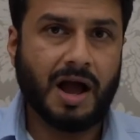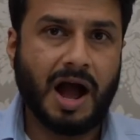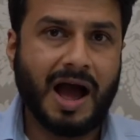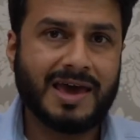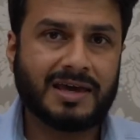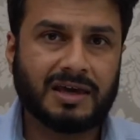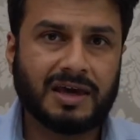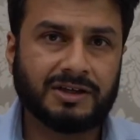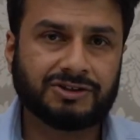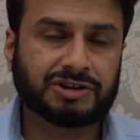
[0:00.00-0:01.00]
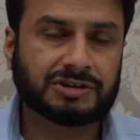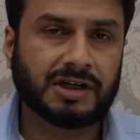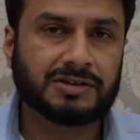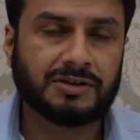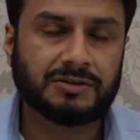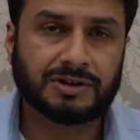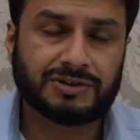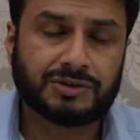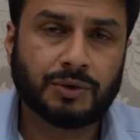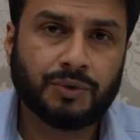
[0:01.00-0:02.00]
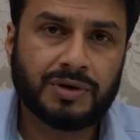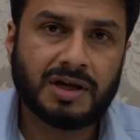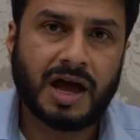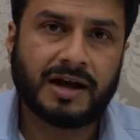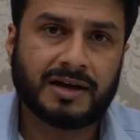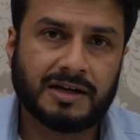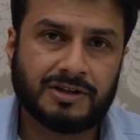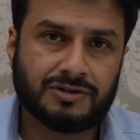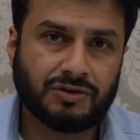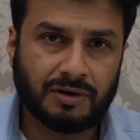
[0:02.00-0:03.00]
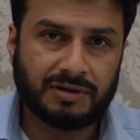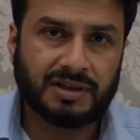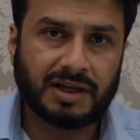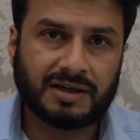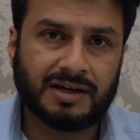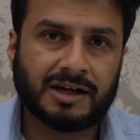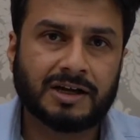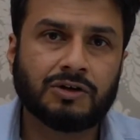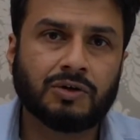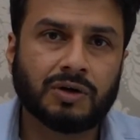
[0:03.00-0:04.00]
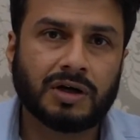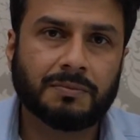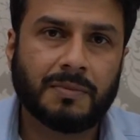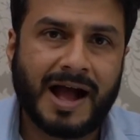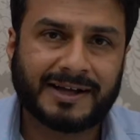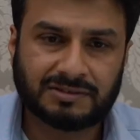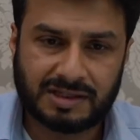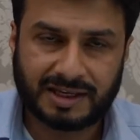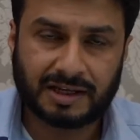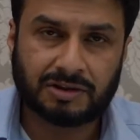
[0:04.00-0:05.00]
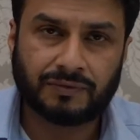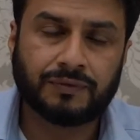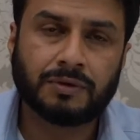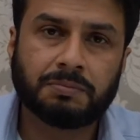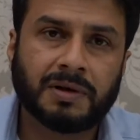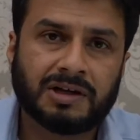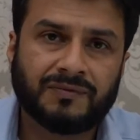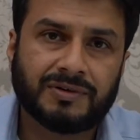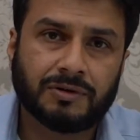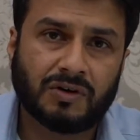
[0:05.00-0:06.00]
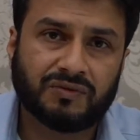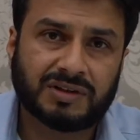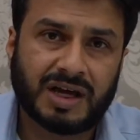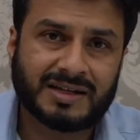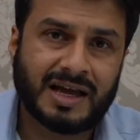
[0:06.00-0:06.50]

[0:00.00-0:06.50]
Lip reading: I can just listen to the story, I can enjoy that, and I can actually get the full benefit of that.